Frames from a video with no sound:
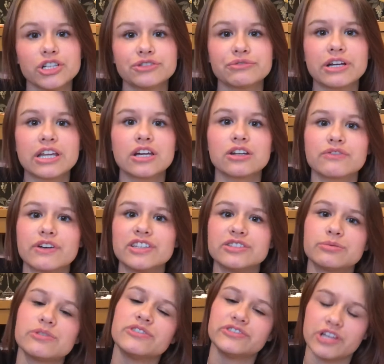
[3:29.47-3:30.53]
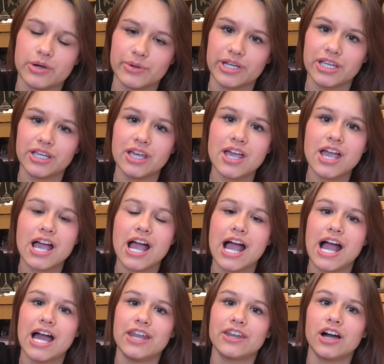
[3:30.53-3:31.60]
She's really good friends with Zoe,
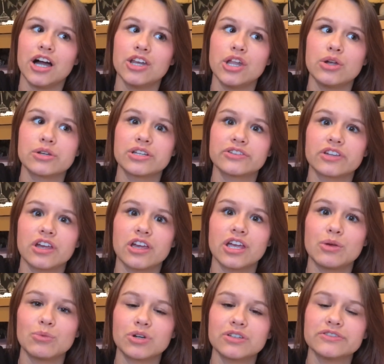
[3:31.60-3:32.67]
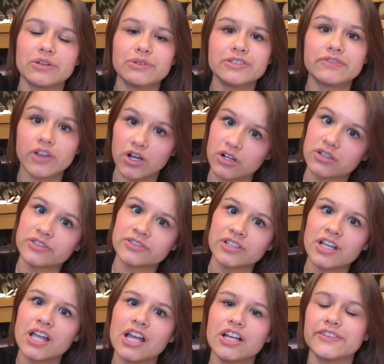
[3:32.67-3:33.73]
and I noticed her in one of Zoe's vlogs,
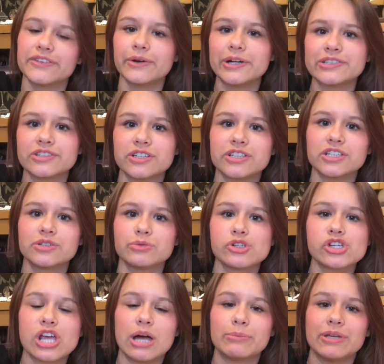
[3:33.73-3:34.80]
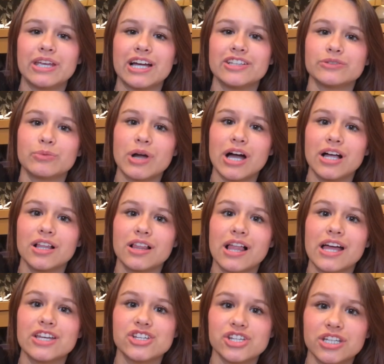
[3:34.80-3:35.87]
and so I started to watch Gabby as well,
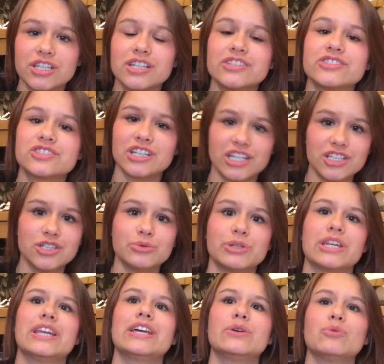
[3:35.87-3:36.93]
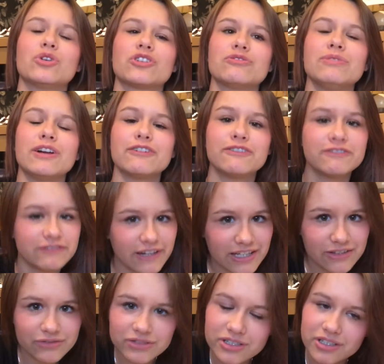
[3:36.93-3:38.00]
and she is genuinely one of my
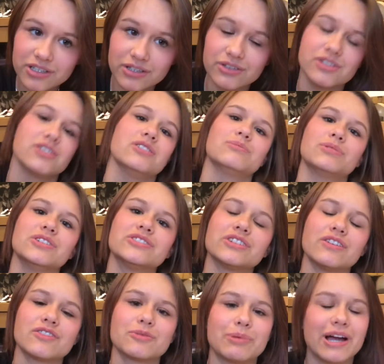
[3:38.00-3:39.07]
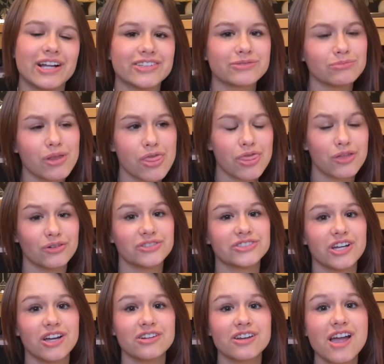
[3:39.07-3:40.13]
favourite YouTubers of the past month or
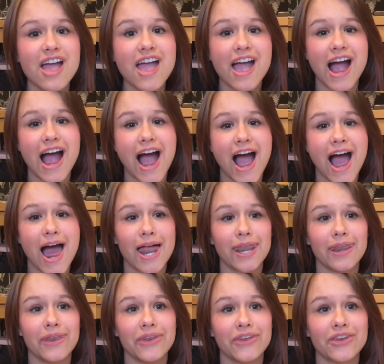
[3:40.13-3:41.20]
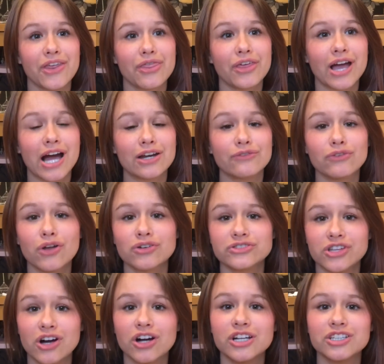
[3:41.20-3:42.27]
so, and the kind of vlogs
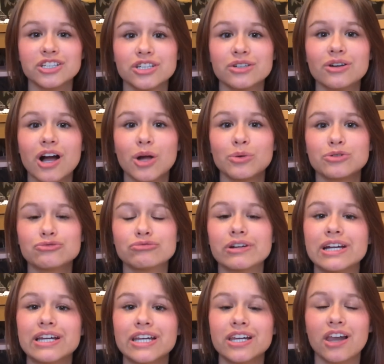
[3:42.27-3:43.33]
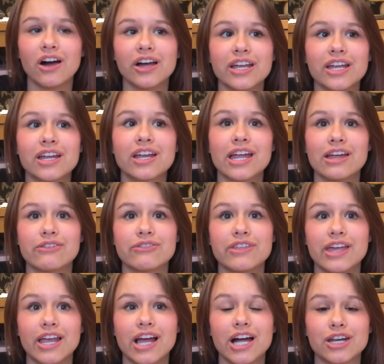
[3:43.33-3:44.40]
that I do, I would really like if
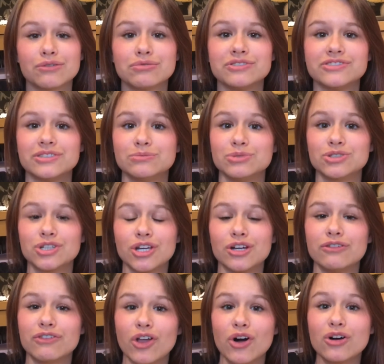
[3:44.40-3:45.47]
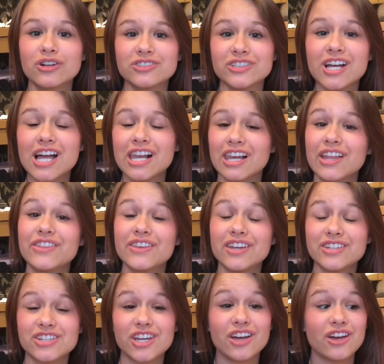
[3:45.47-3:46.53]
they kind of resembled her vlogs.
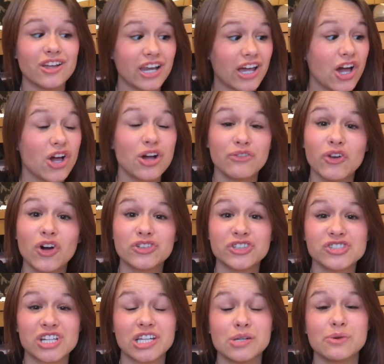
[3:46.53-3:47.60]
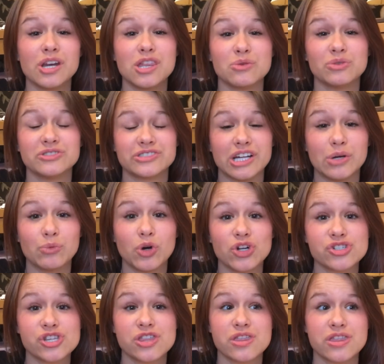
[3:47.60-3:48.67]
Her vlogs are genuinely the ones that I
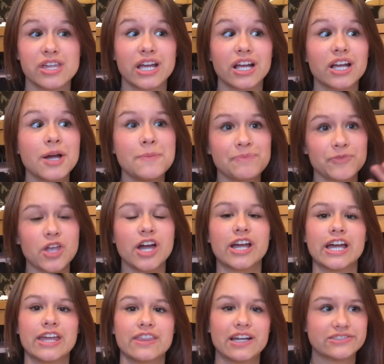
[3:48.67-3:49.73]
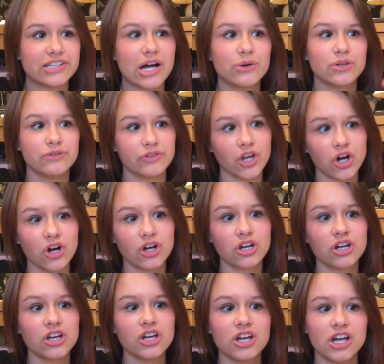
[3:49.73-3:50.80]
watch and think, okay, that's how you vlog,
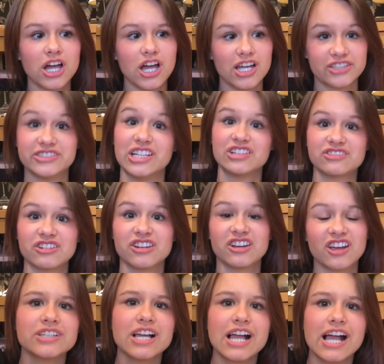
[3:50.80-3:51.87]
etc.